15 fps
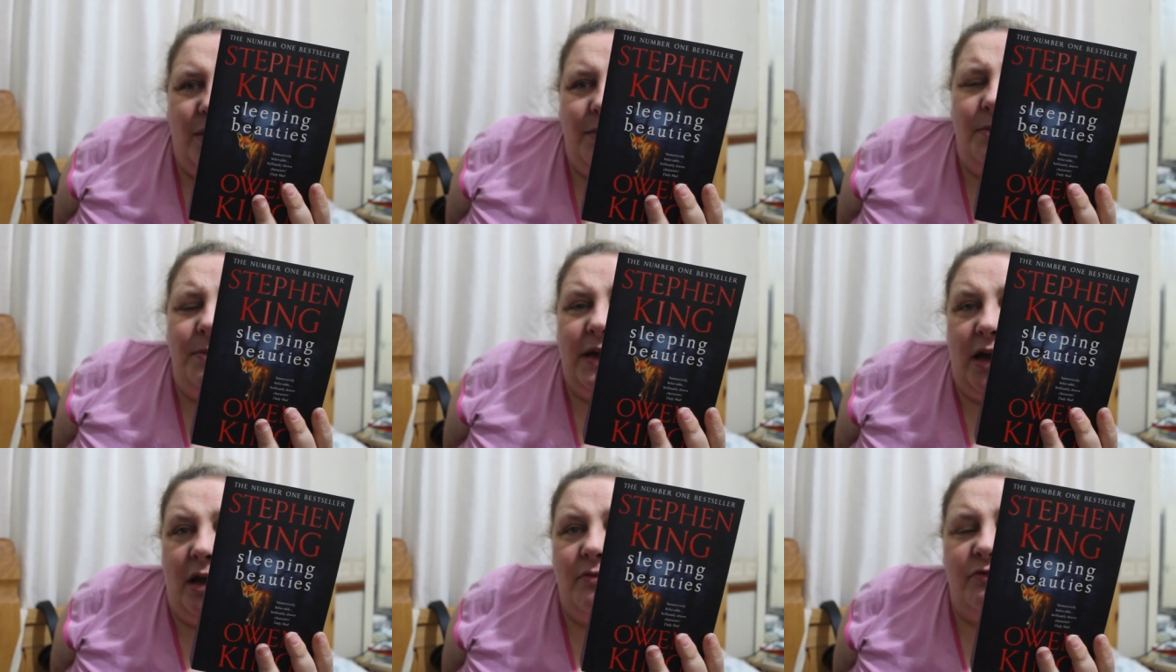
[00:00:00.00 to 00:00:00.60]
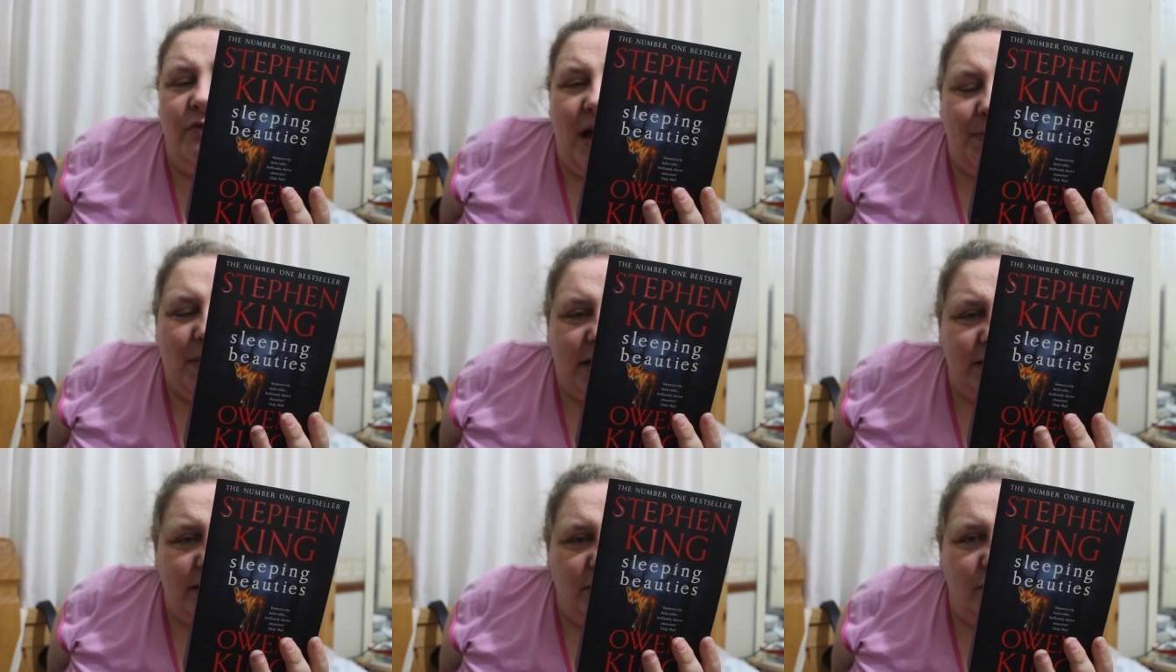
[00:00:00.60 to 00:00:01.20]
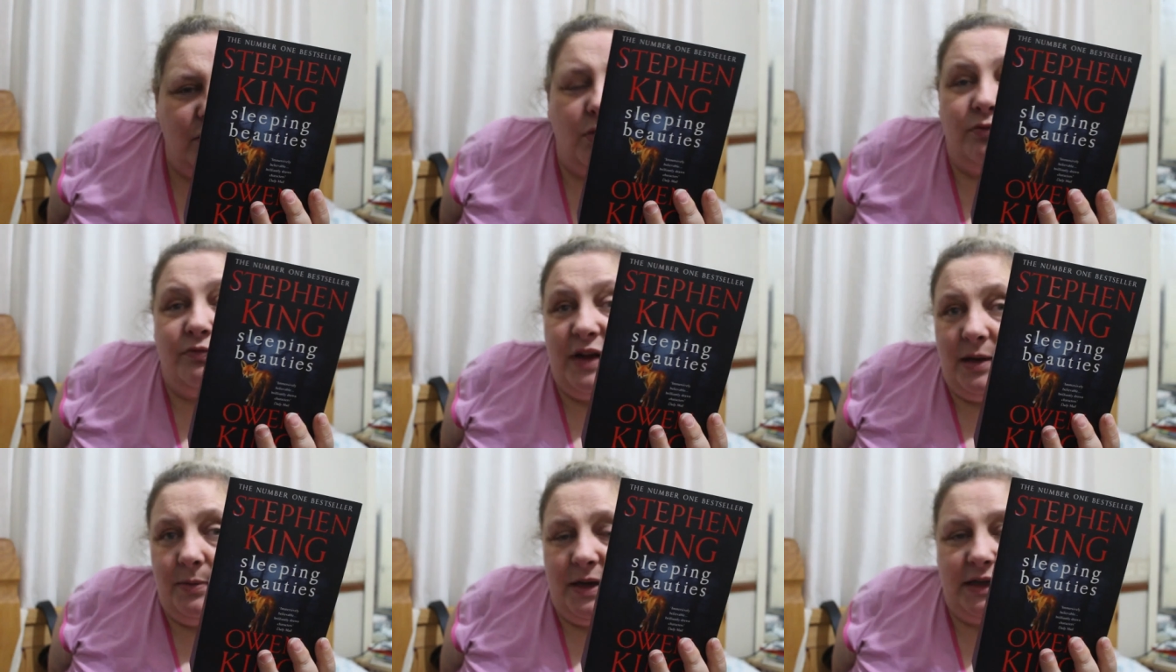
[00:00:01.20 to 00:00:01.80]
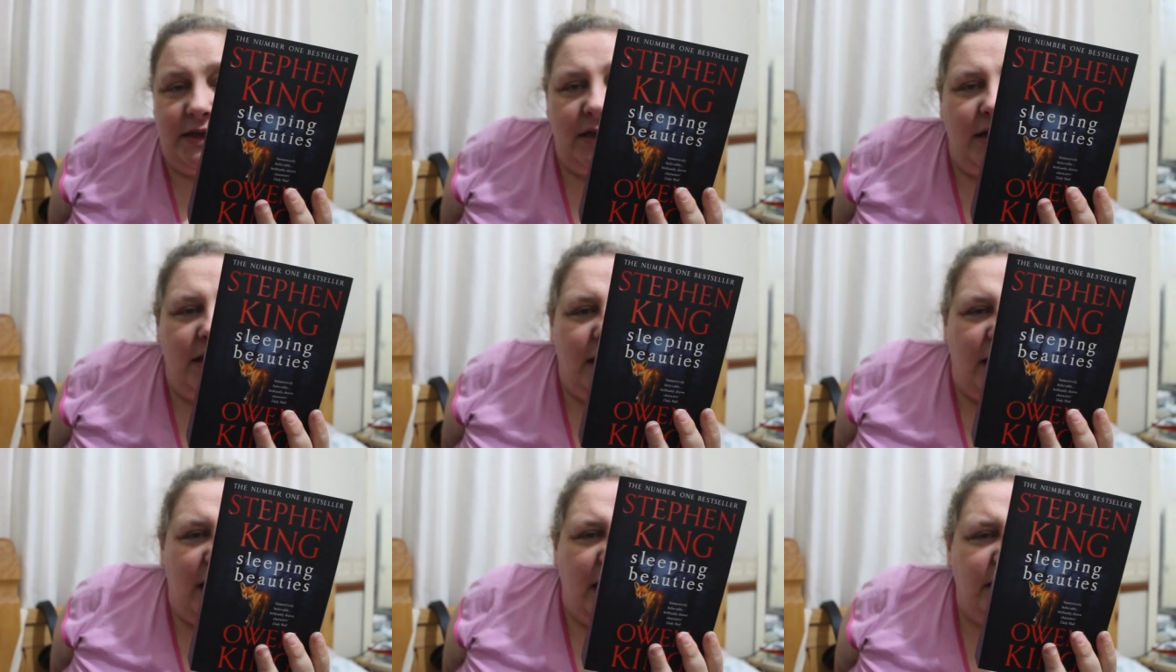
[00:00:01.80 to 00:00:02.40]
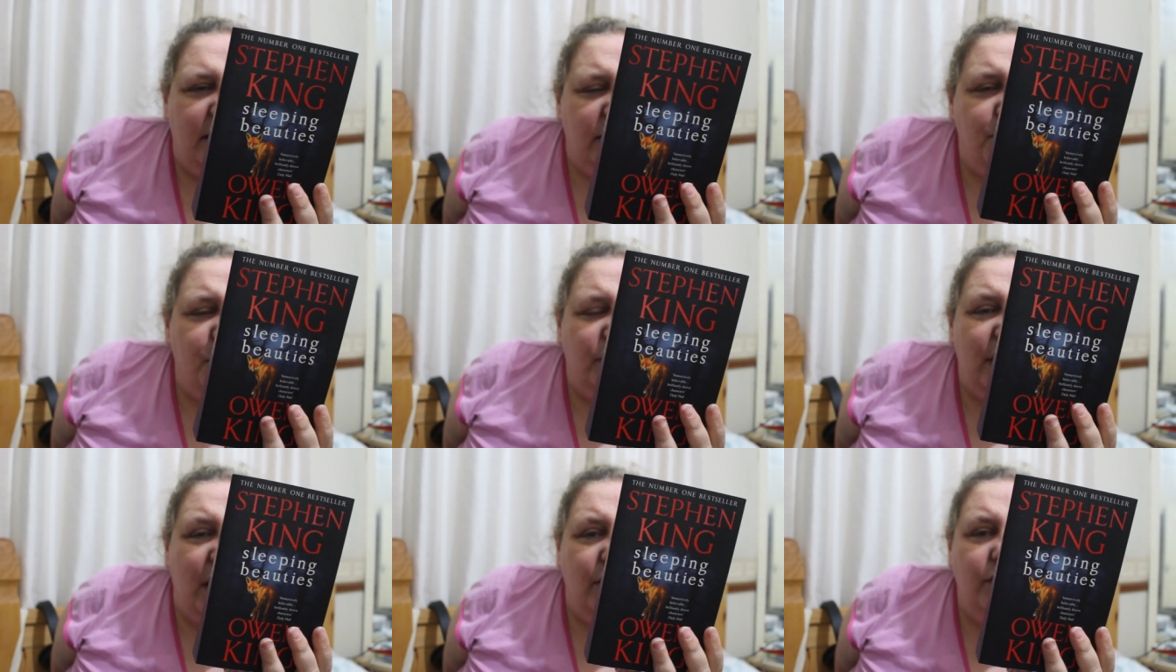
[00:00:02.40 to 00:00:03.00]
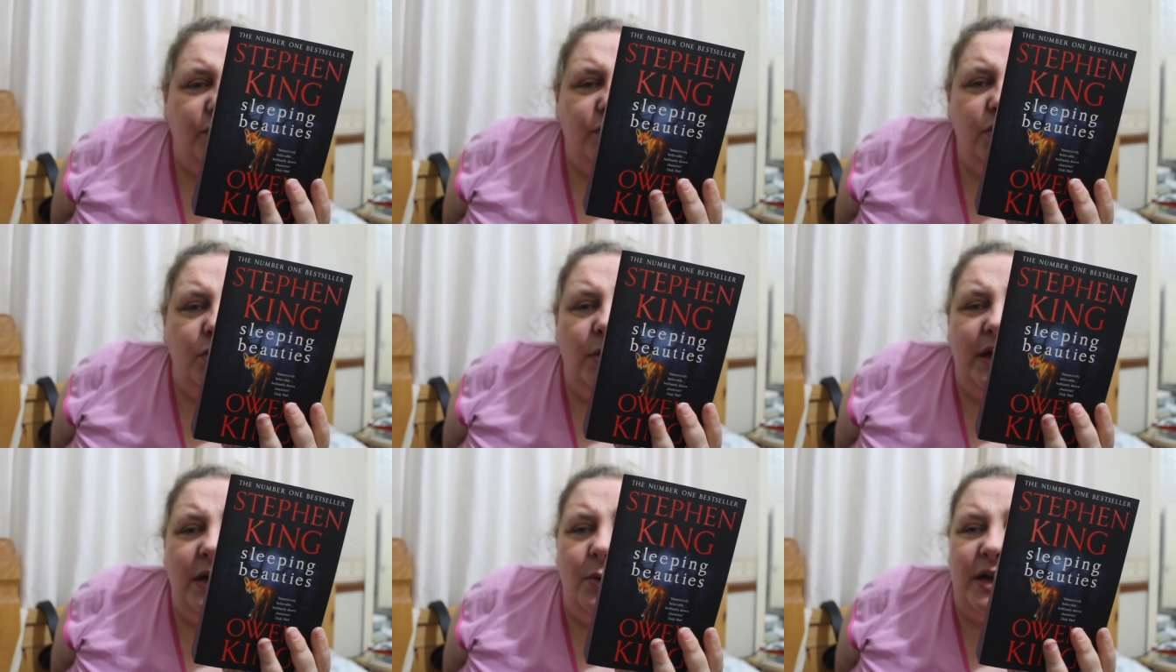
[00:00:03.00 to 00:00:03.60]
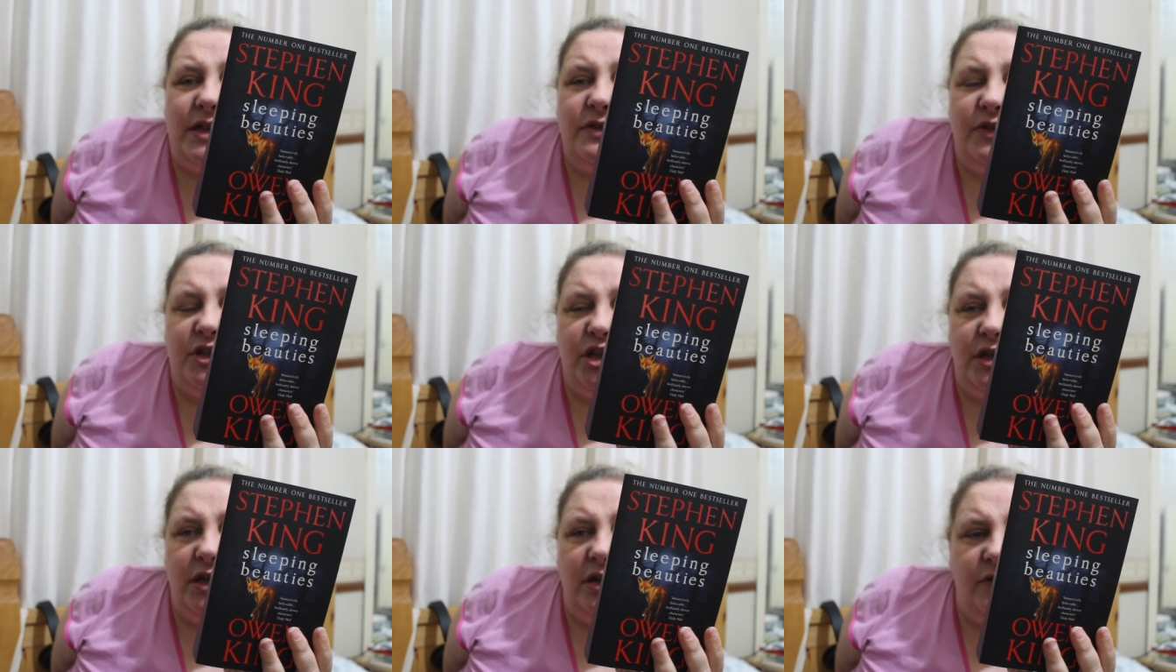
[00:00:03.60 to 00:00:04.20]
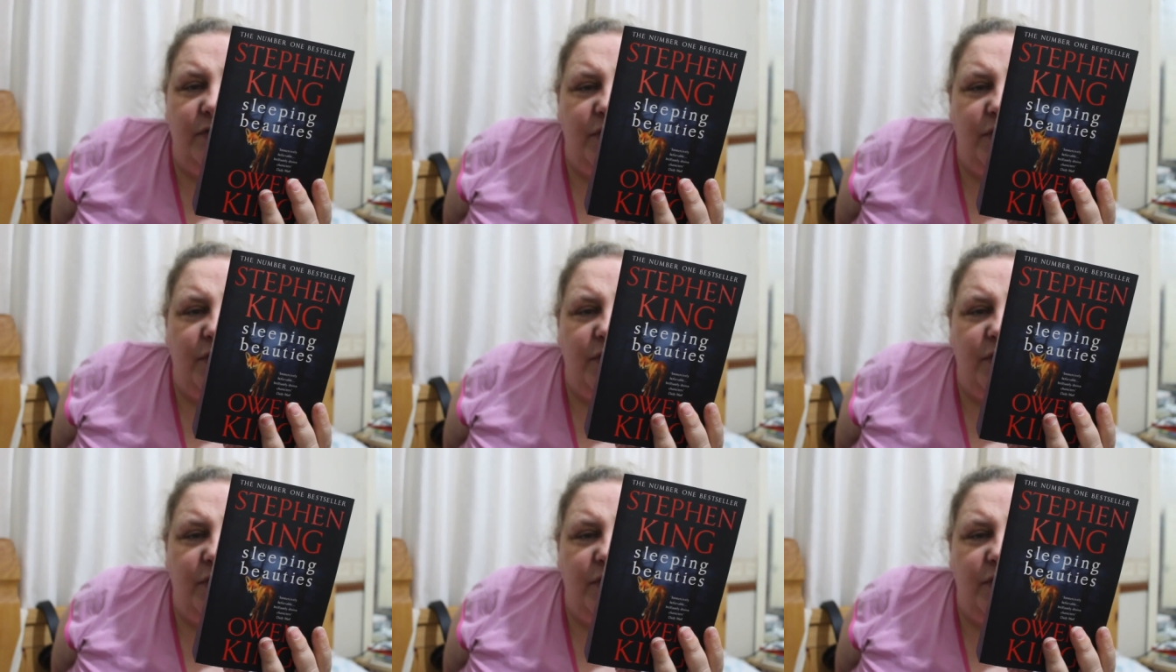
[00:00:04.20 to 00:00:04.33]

women become rabid or rabid. In the small town of Dooling, West Virginia, the